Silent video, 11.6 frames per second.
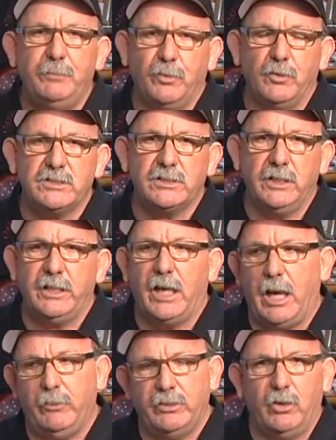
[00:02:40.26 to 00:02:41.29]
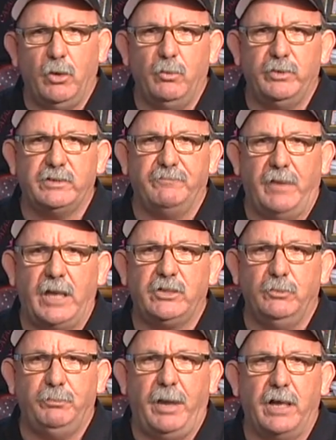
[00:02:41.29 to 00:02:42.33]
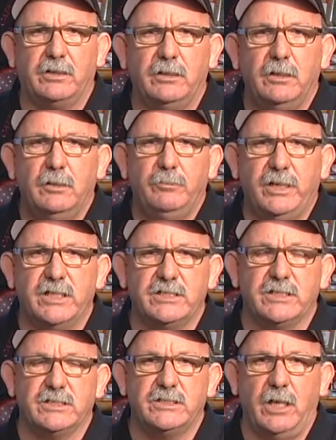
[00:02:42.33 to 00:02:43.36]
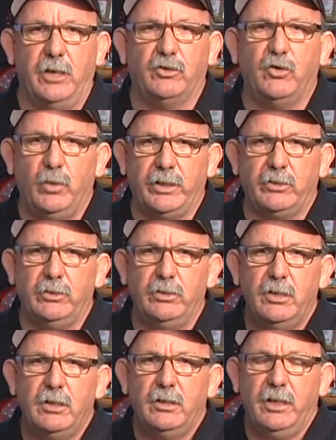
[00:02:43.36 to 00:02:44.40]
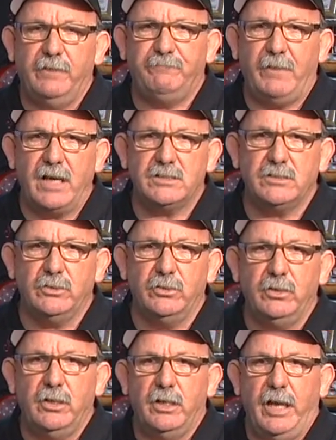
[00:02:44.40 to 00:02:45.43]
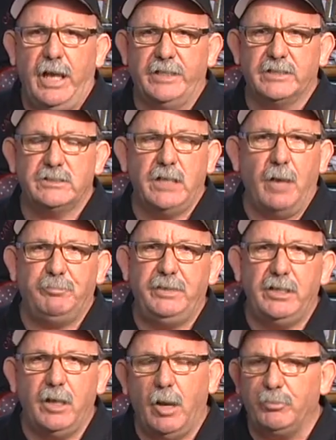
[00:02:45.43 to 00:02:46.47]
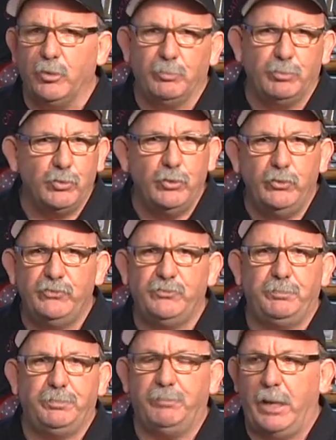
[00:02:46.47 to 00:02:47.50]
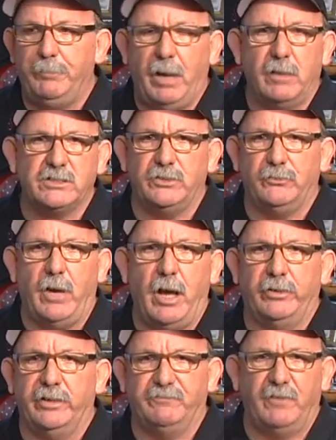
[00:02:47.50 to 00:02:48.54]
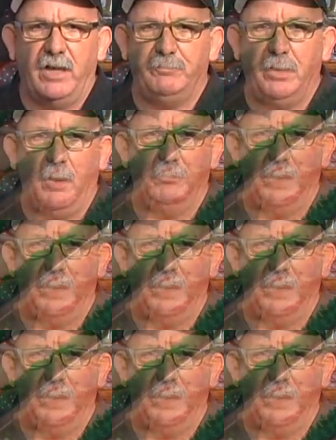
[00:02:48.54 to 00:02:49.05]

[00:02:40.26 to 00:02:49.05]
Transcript: personally, I would go with the vacuum packed because it's done quicker and faster, and it's not beat up or bruised by bouncing around in a 5-pound